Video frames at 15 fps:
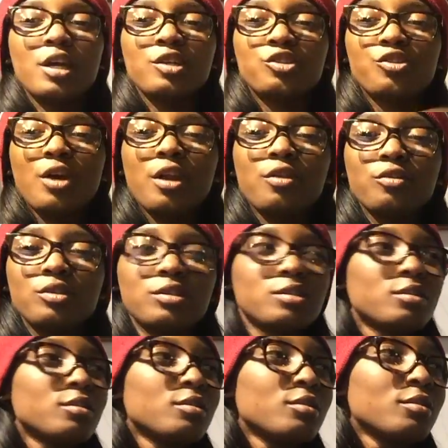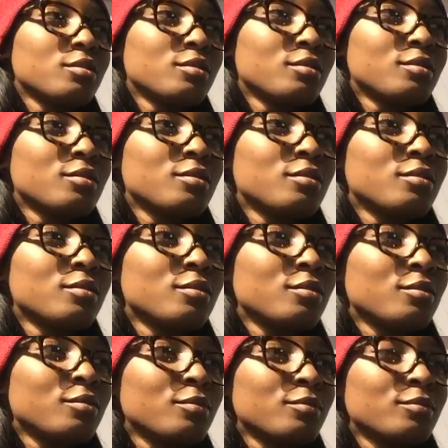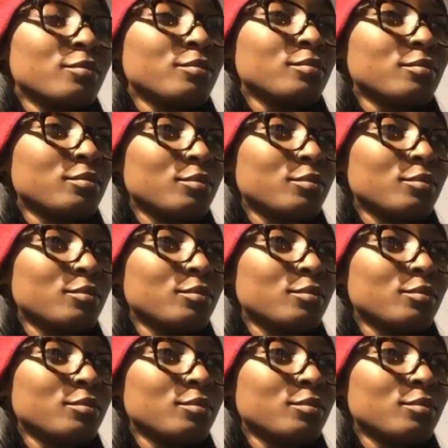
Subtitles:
We should do the whisper challenge. Have you done the whisper challenge?